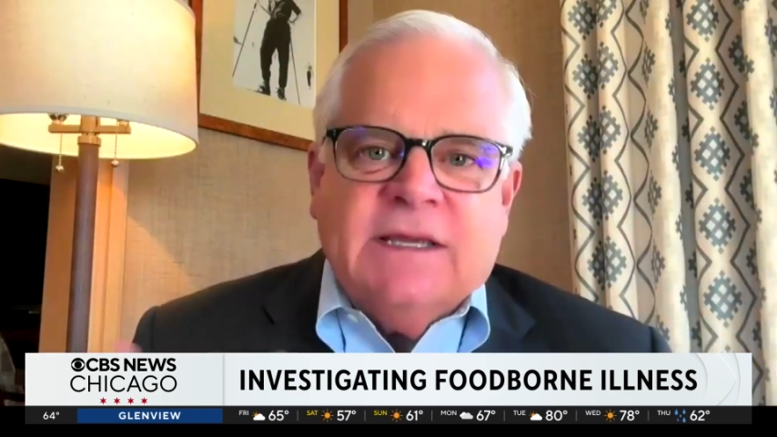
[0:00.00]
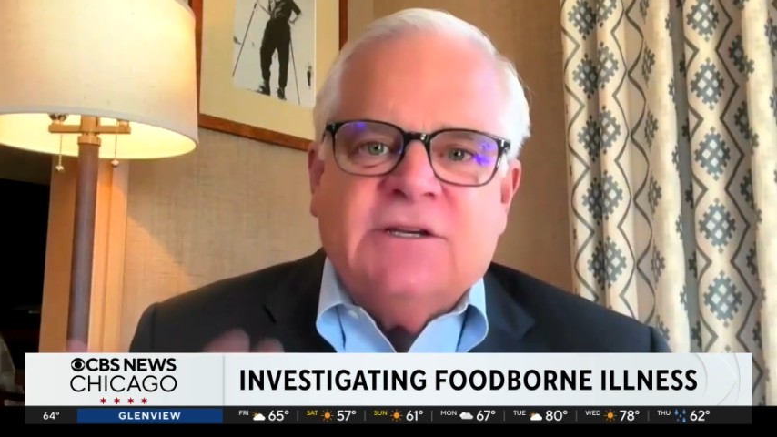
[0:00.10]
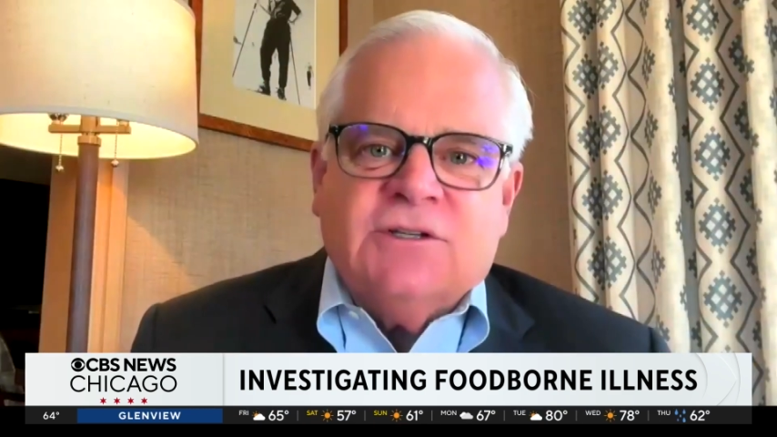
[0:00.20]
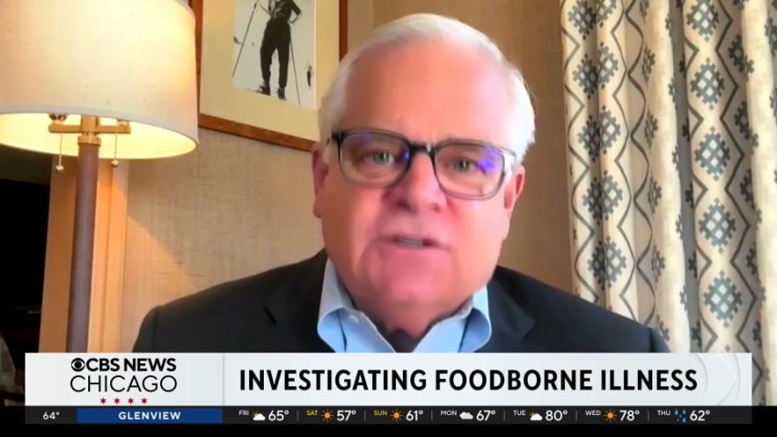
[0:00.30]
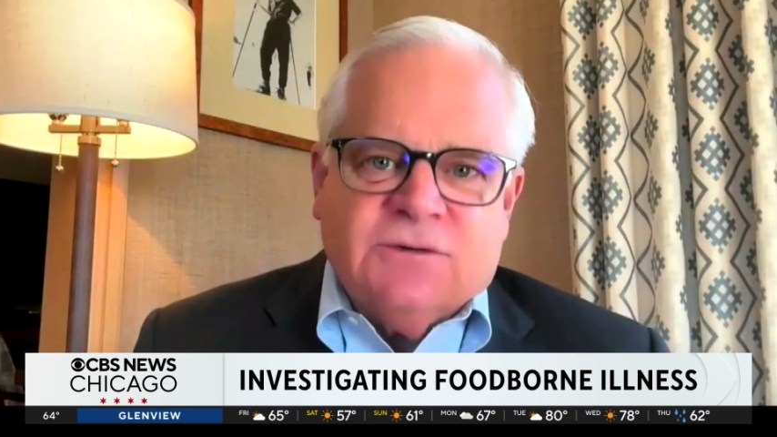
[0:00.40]

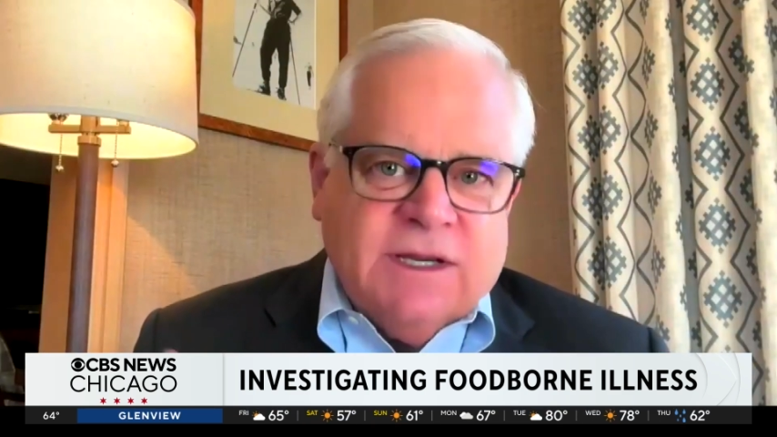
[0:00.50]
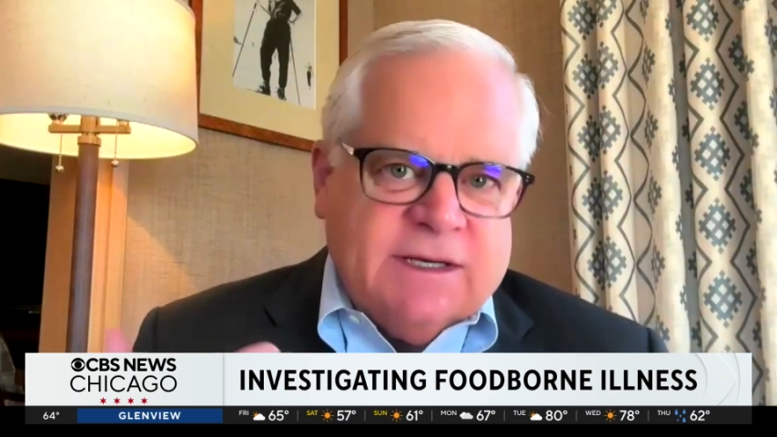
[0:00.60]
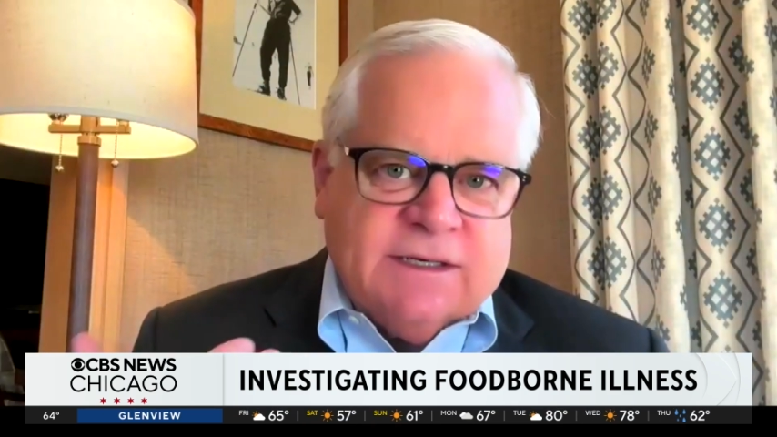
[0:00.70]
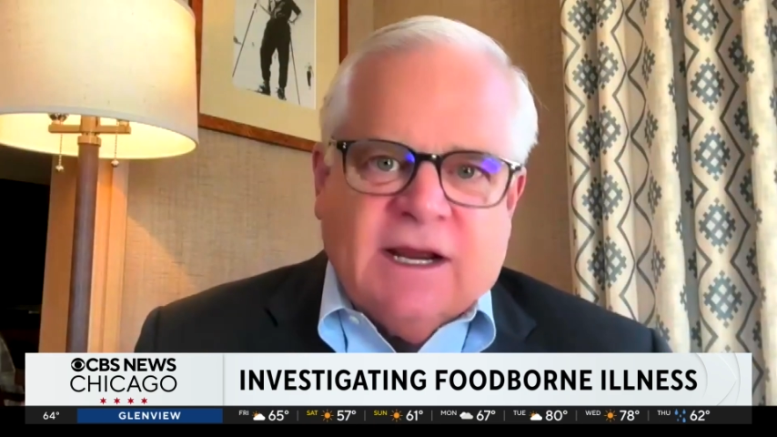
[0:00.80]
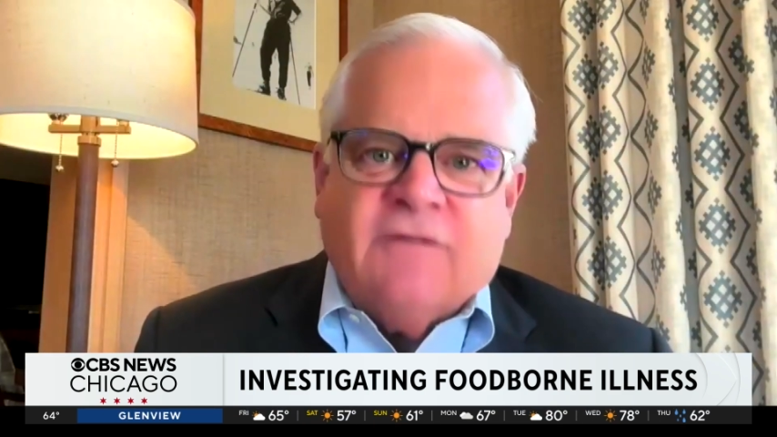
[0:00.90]
industry
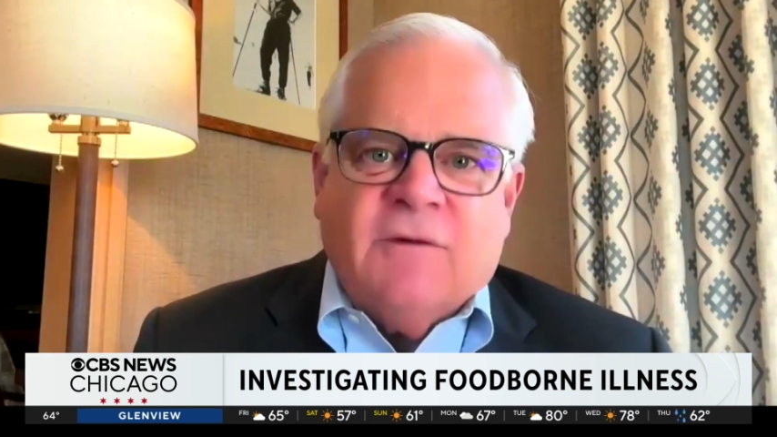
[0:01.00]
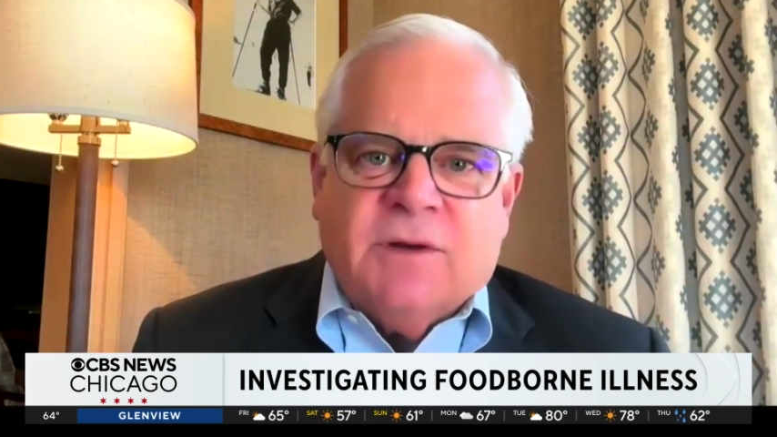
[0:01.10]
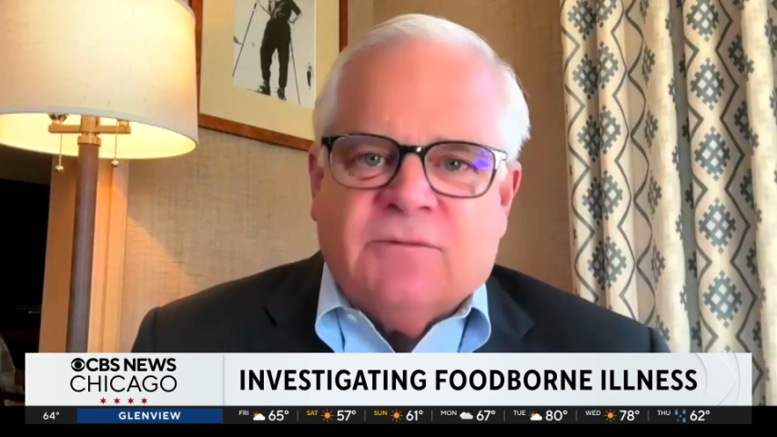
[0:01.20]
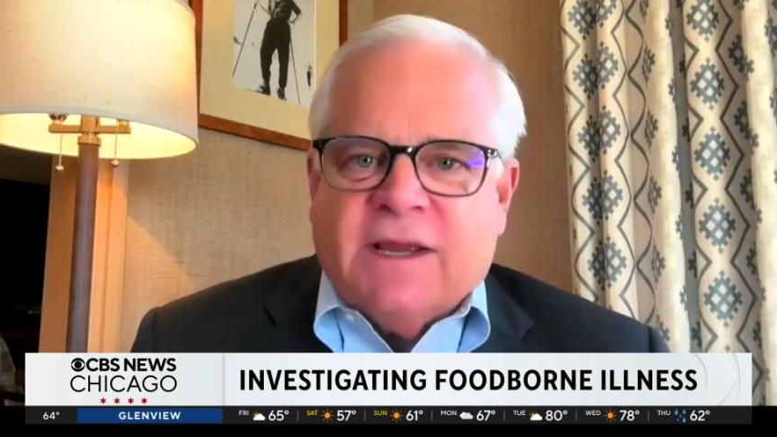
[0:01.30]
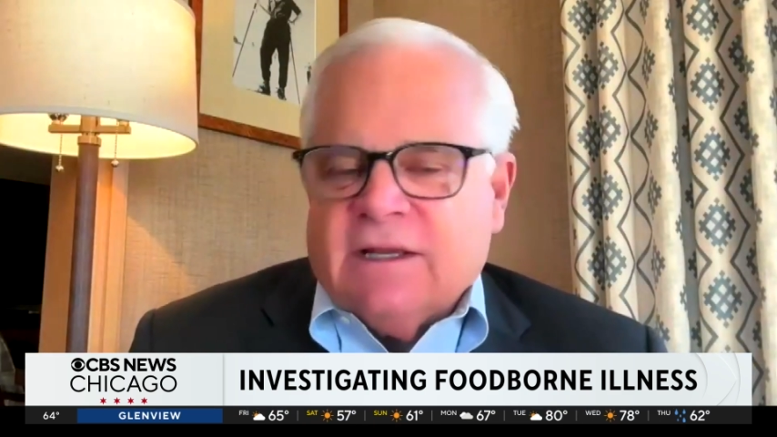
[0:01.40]
and
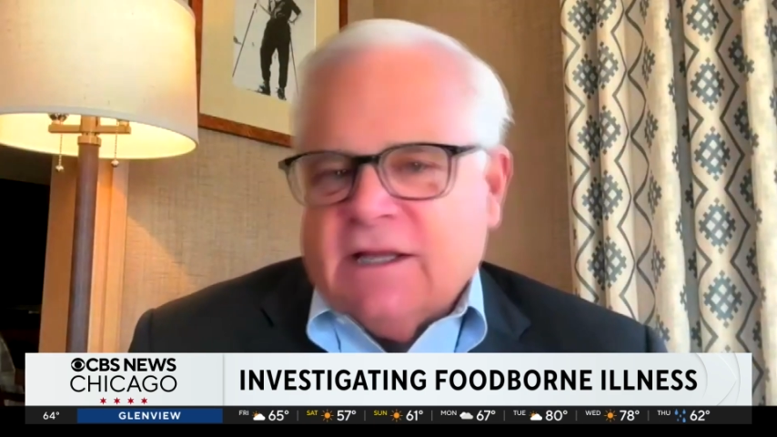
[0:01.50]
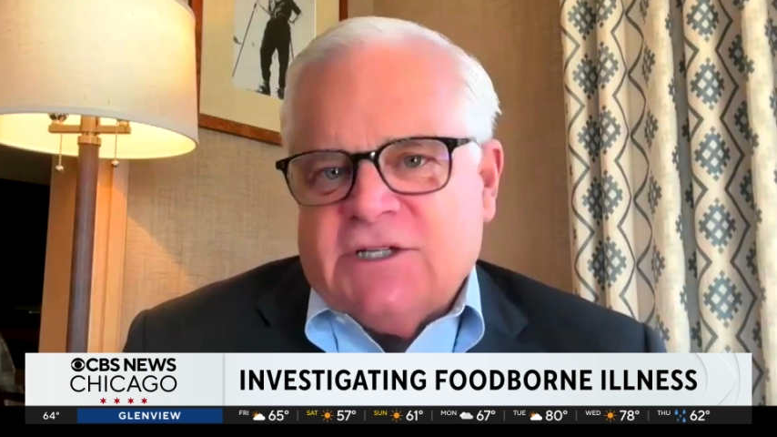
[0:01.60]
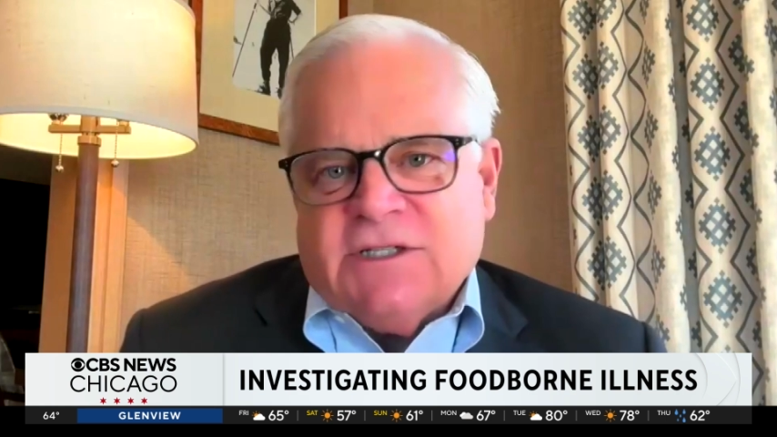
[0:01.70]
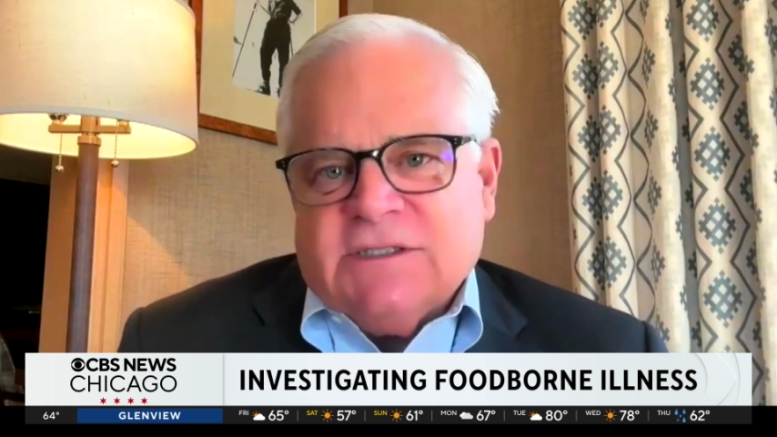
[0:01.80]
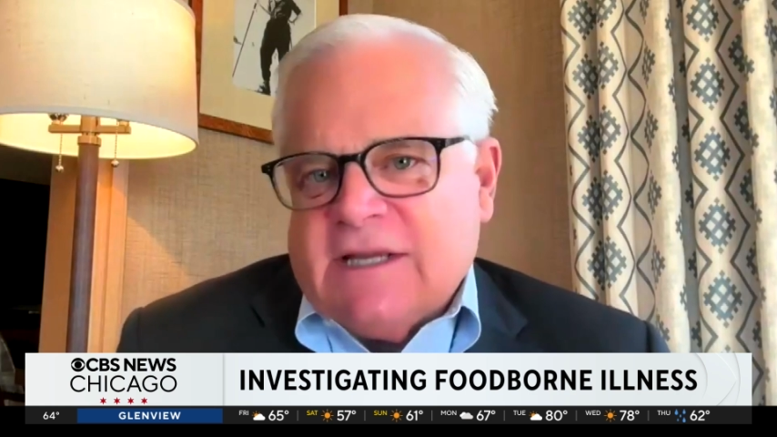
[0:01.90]
government
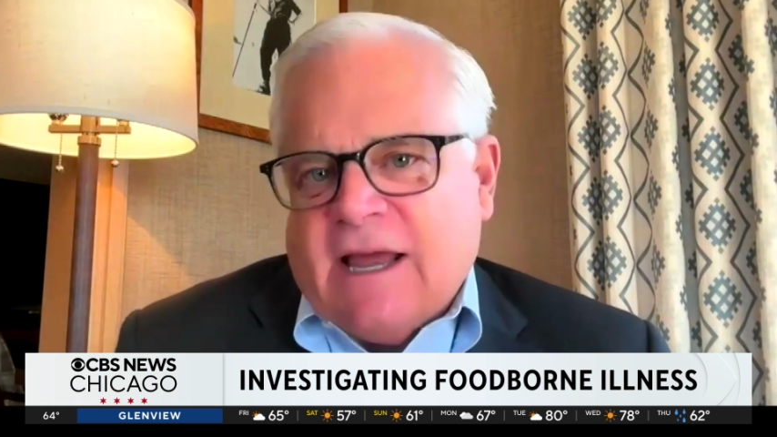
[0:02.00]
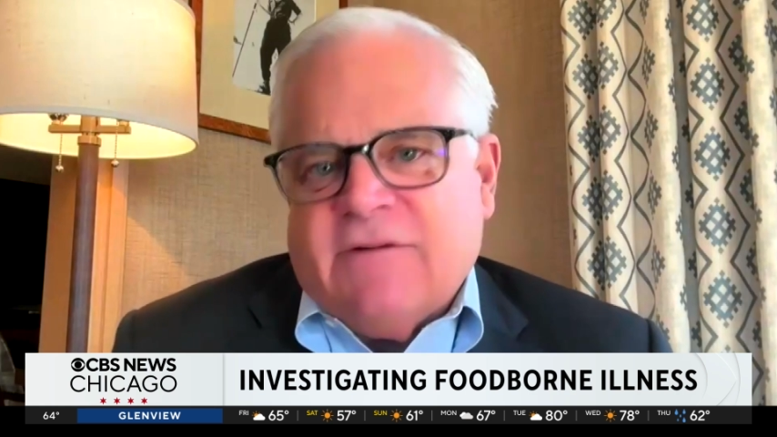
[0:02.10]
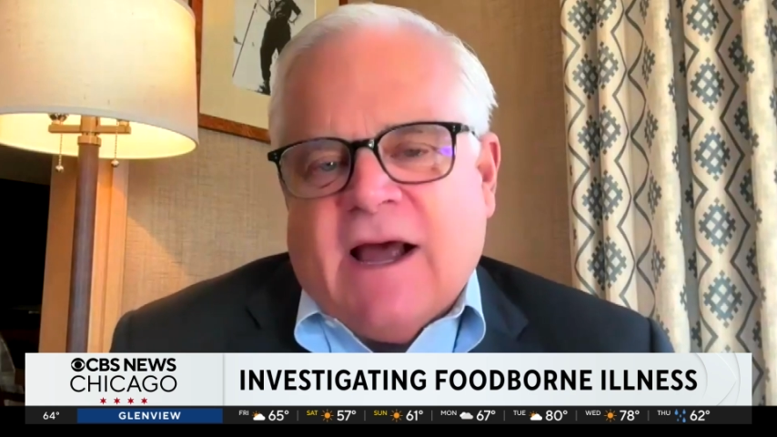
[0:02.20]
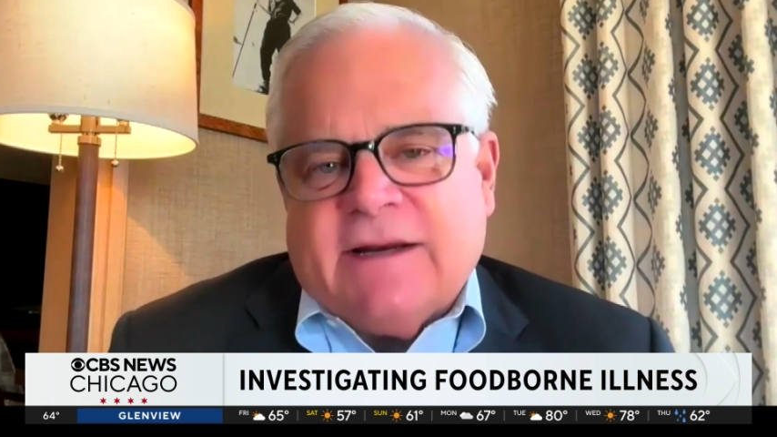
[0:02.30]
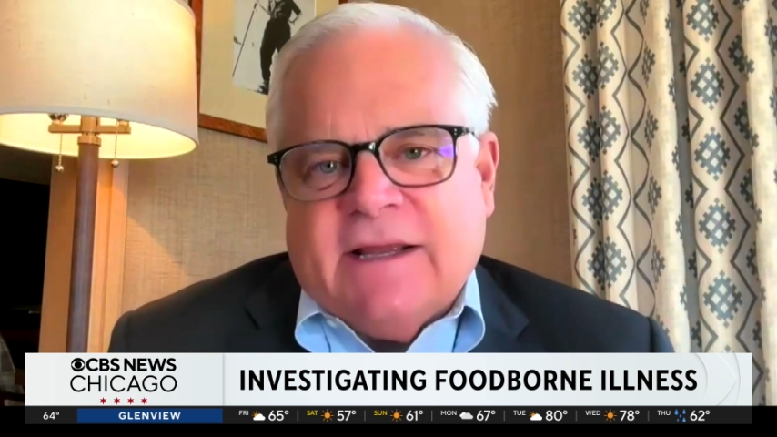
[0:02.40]
regulations
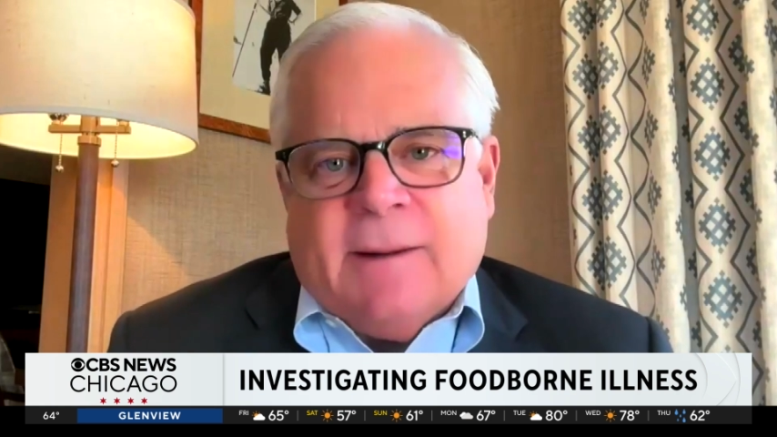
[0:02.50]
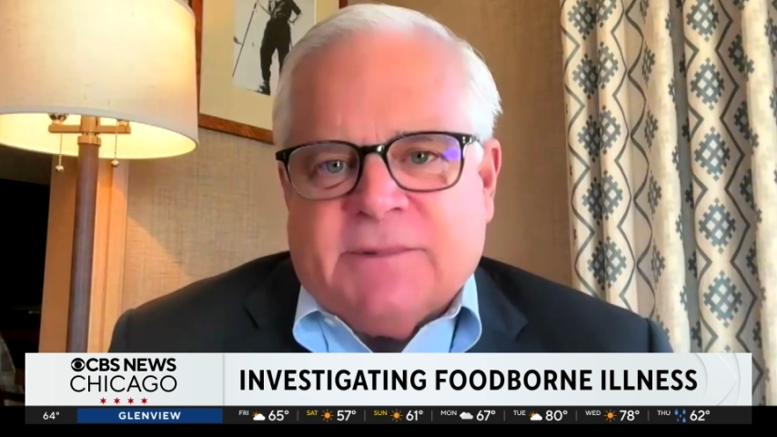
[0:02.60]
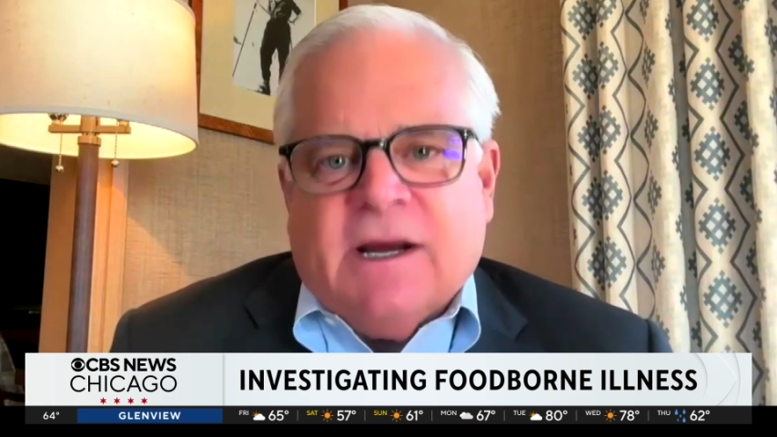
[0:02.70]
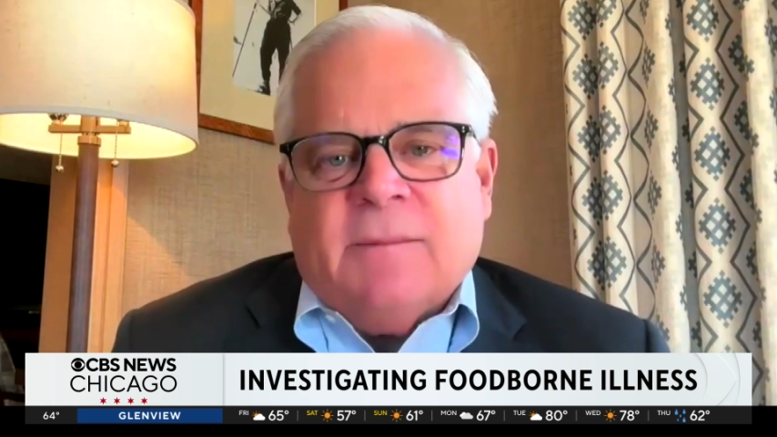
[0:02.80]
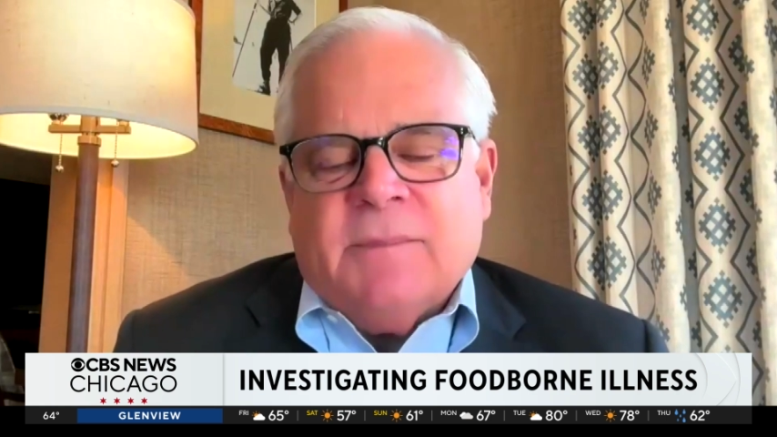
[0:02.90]
have not kept